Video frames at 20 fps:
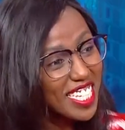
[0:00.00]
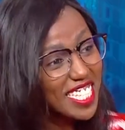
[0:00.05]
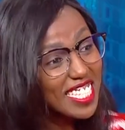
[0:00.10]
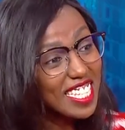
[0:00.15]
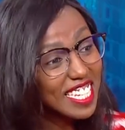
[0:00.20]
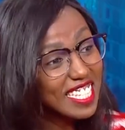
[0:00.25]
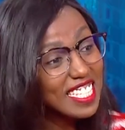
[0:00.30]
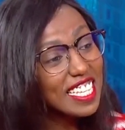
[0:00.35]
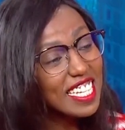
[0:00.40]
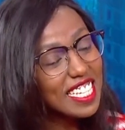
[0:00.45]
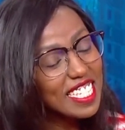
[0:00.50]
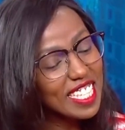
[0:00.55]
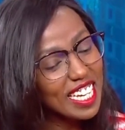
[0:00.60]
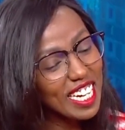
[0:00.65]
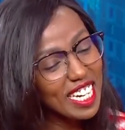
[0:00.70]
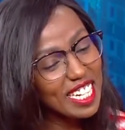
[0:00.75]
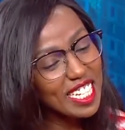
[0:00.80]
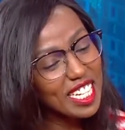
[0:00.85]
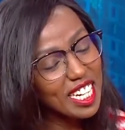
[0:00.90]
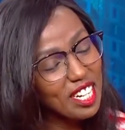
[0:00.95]
things, that's
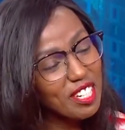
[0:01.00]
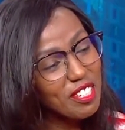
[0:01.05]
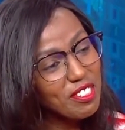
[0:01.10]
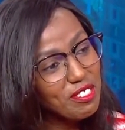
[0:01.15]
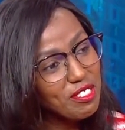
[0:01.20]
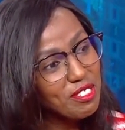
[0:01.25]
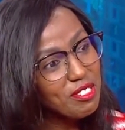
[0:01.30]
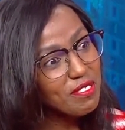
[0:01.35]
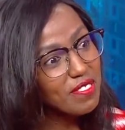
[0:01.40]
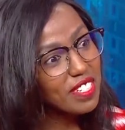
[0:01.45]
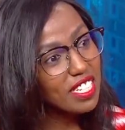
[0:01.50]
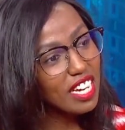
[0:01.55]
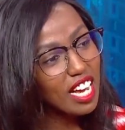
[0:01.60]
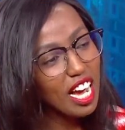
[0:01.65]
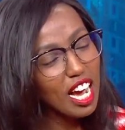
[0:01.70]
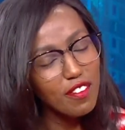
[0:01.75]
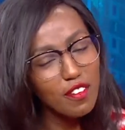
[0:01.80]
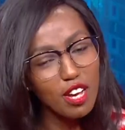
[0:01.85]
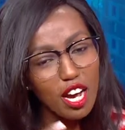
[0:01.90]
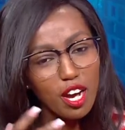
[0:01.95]
exactly how you do it,
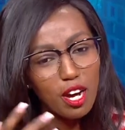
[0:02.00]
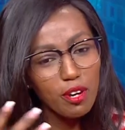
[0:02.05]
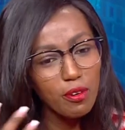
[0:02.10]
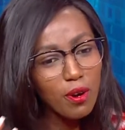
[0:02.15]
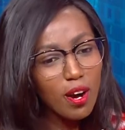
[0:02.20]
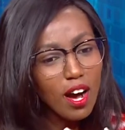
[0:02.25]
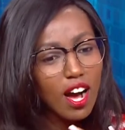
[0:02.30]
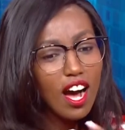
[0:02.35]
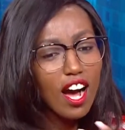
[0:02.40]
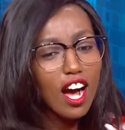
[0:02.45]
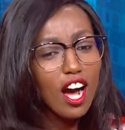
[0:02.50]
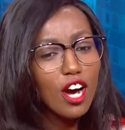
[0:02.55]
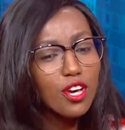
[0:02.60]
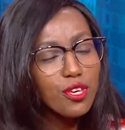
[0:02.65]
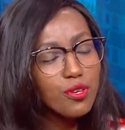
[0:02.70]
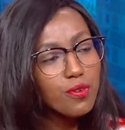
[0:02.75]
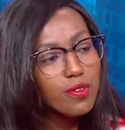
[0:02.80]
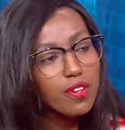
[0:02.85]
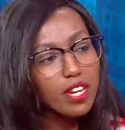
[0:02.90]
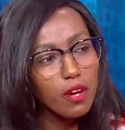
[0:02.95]
how, mm -hmm. how, how
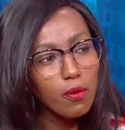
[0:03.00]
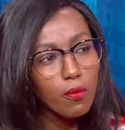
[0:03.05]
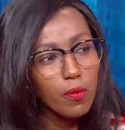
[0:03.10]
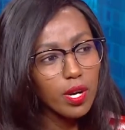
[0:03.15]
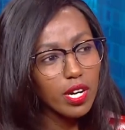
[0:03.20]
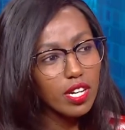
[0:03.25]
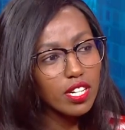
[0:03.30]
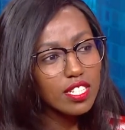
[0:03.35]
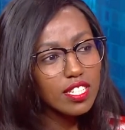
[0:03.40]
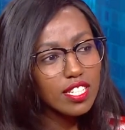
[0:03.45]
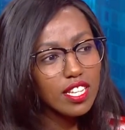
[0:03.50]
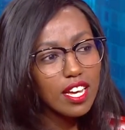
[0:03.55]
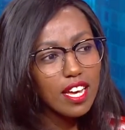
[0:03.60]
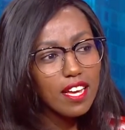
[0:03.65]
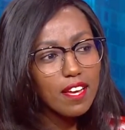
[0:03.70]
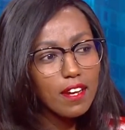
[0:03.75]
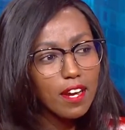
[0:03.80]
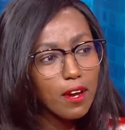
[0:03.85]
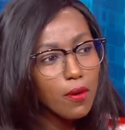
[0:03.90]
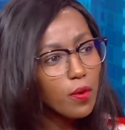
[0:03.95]
you networked.
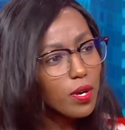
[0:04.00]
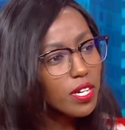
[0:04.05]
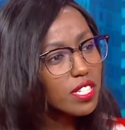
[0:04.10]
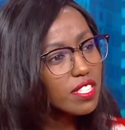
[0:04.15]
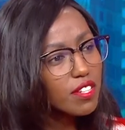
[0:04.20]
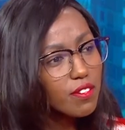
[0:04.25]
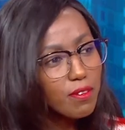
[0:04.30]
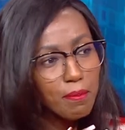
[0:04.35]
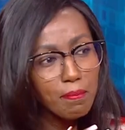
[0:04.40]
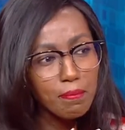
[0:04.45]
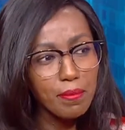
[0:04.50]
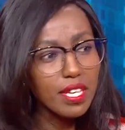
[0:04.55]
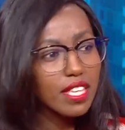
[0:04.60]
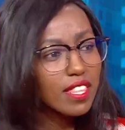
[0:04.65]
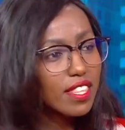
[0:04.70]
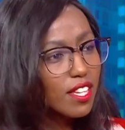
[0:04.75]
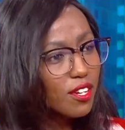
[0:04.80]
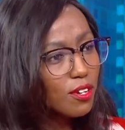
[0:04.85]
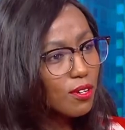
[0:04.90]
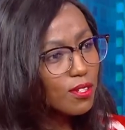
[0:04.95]
Networks are a big
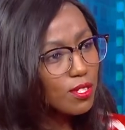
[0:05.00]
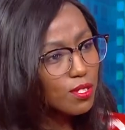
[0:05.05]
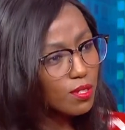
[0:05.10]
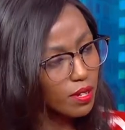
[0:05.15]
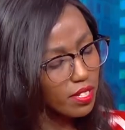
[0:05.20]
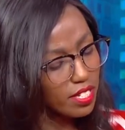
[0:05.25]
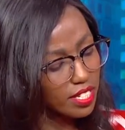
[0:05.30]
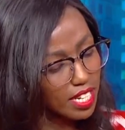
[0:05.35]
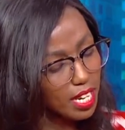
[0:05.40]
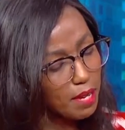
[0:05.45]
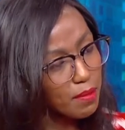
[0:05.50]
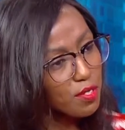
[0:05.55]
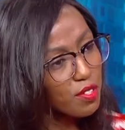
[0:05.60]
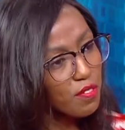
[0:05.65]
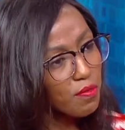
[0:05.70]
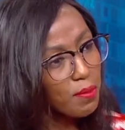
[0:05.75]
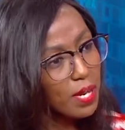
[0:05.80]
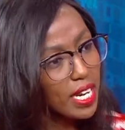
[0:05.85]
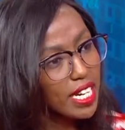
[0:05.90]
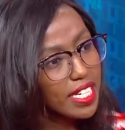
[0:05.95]
thing also in terms
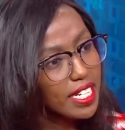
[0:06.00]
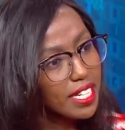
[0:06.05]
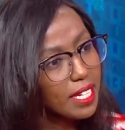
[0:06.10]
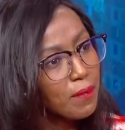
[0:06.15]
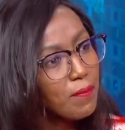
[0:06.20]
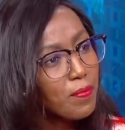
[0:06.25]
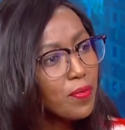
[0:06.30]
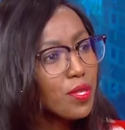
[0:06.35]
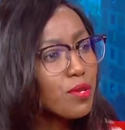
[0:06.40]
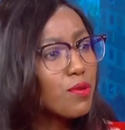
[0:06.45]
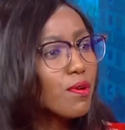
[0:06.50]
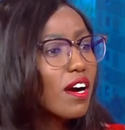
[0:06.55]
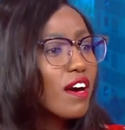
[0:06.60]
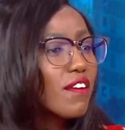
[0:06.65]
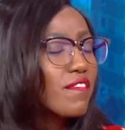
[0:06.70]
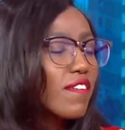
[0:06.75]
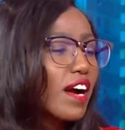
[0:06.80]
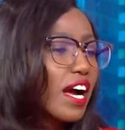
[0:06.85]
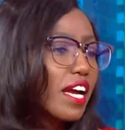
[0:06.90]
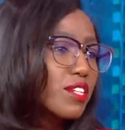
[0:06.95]
of planning. You
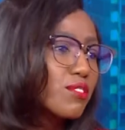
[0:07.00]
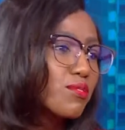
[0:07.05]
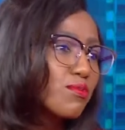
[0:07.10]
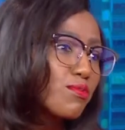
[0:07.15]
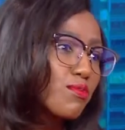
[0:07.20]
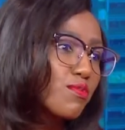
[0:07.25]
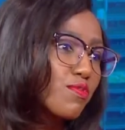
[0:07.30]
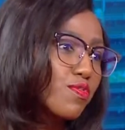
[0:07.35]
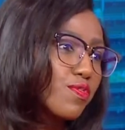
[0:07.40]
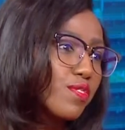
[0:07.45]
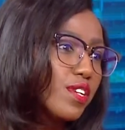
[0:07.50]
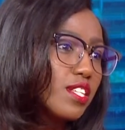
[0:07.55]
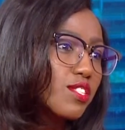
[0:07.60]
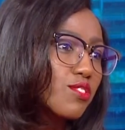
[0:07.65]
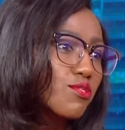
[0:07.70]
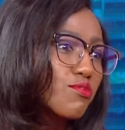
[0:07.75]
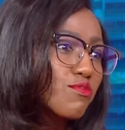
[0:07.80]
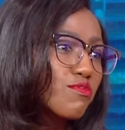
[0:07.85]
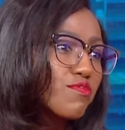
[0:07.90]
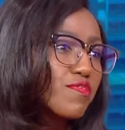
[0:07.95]
have high school
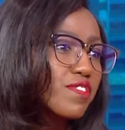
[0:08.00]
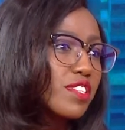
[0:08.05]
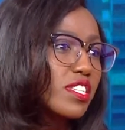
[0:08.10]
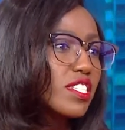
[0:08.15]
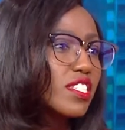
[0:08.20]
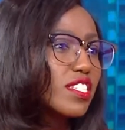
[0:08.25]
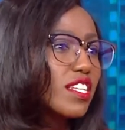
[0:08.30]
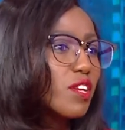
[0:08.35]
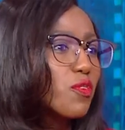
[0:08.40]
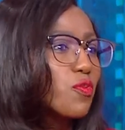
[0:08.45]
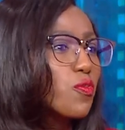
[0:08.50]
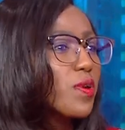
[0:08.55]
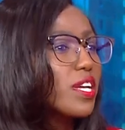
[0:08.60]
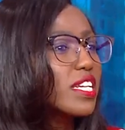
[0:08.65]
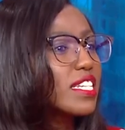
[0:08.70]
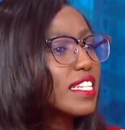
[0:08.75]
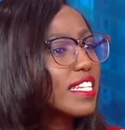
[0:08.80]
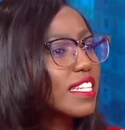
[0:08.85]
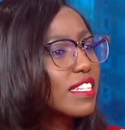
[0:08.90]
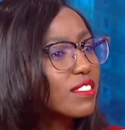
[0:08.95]
friends who finished and went
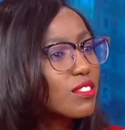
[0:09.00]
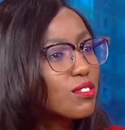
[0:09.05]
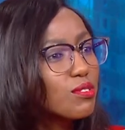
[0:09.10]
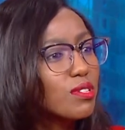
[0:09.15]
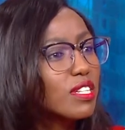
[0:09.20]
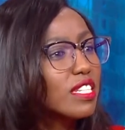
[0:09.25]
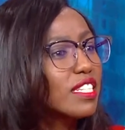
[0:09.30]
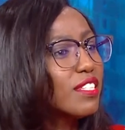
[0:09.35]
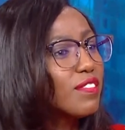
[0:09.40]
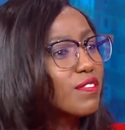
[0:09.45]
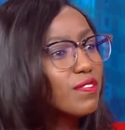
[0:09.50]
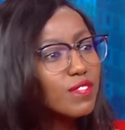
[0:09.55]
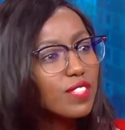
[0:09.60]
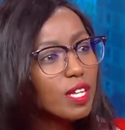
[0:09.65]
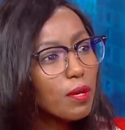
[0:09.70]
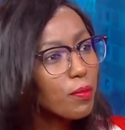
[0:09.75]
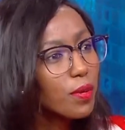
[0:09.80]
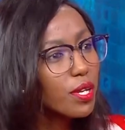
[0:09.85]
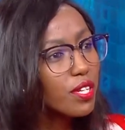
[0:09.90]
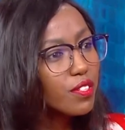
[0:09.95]
yes. to, to live
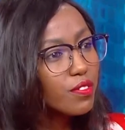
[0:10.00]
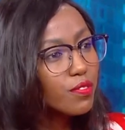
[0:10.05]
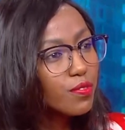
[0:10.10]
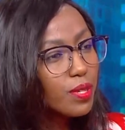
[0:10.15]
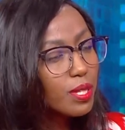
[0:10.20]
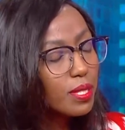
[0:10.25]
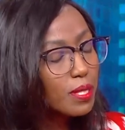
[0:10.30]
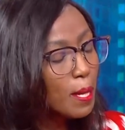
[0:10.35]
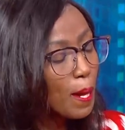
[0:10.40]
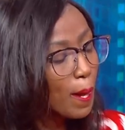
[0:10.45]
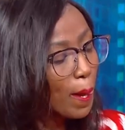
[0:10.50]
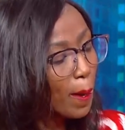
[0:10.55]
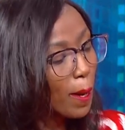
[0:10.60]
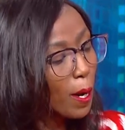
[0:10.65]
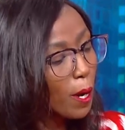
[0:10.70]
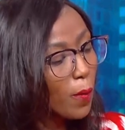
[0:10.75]
somewhere different. Mm -hmm.